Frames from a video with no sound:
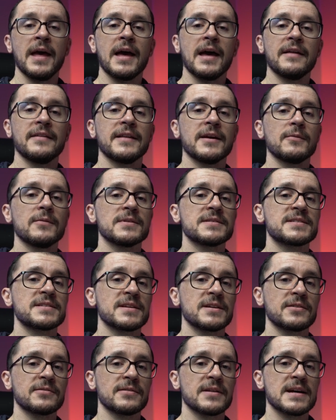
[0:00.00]
and they will
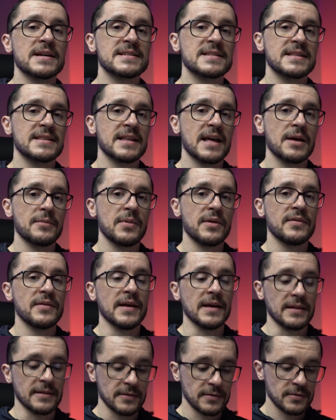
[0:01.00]
synchronize the time and
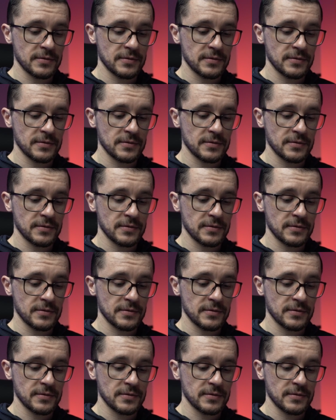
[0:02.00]
date.